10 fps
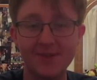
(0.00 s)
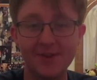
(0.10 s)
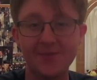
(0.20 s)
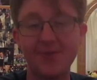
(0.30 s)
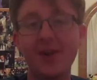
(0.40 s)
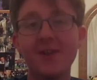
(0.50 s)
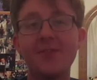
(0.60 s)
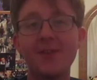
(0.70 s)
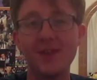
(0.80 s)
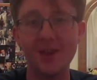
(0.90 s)
or sorry,
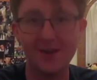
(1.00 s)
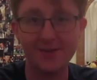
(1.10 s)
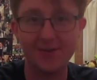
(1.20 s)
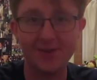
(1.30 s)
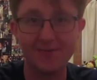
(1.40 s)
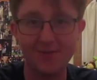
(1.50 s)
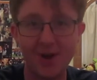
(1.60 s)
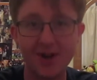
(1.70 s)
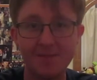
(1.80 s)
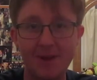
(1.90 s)
the
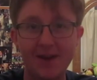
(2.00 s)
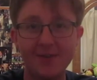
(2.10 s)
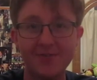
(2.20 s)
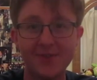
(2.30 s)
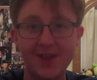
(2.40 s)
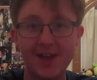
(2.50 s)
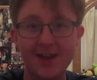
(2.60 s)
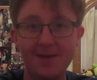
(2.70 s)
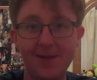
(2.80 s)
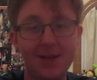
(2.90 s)
rocket battles to get
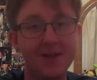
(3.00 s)
it.